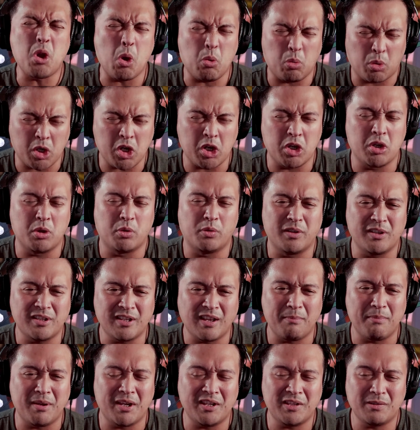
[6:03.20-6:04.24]
know who Canoe is.
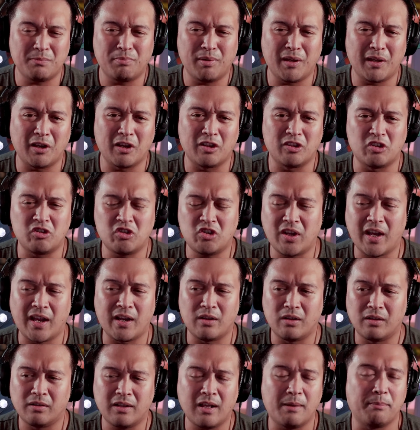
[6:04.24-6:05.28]
I mean, he's been on this
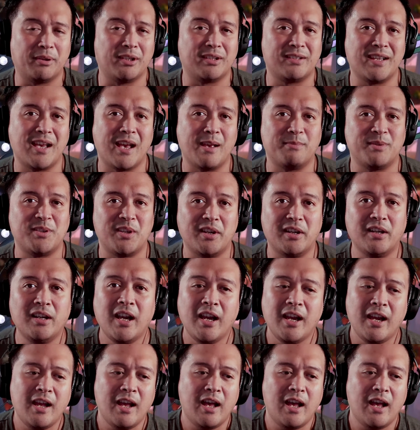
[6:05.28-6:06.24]
channel a couple times here.